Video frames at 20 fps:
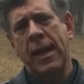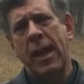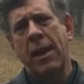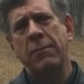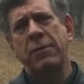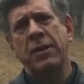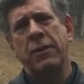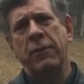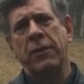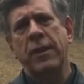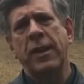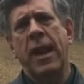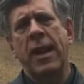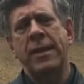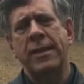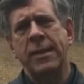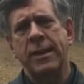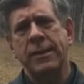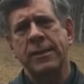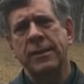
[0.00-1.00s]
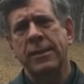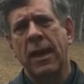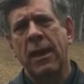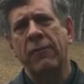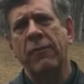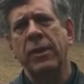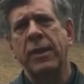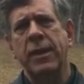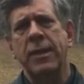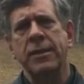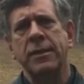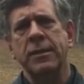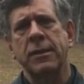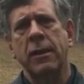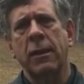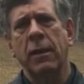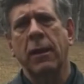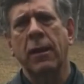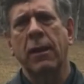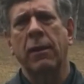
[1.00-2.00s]
camped here in the 1970s,
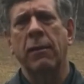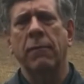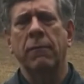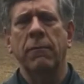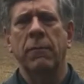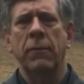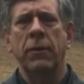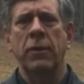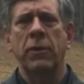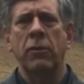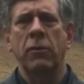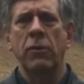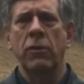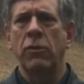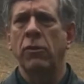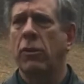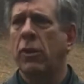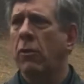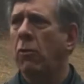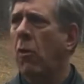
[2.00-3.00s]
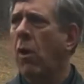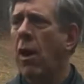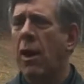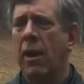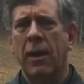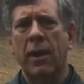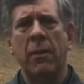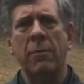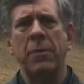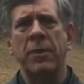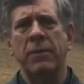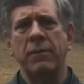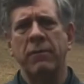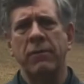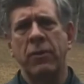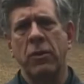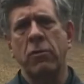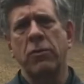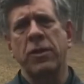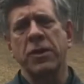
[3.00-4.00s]
uh, you, you, could walk up and
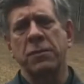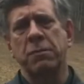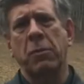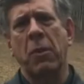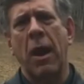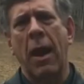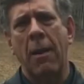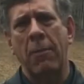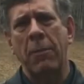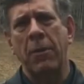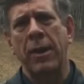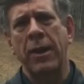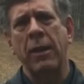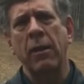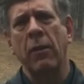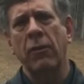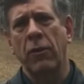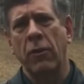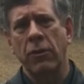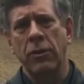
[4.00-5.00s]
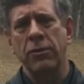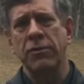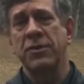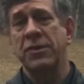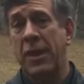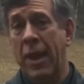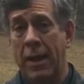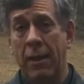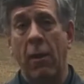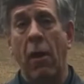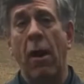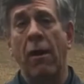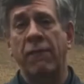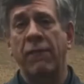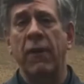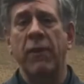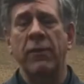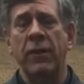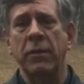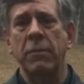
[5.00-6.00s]
view this property, although you stayed
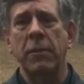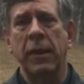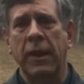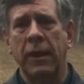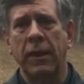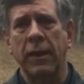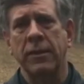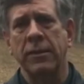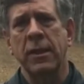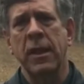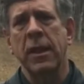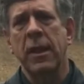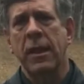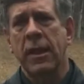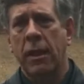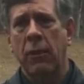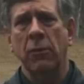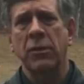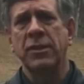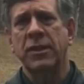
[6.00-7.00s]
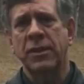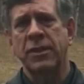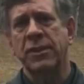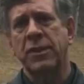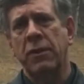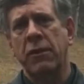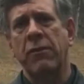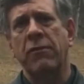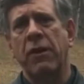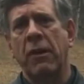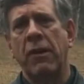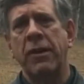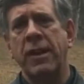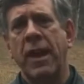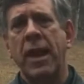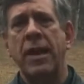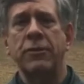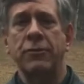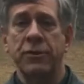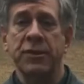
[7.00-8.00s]
off of it because it was considered very
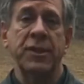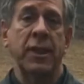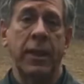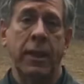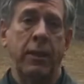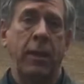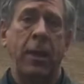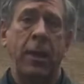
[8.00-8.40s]
dangerous, and it,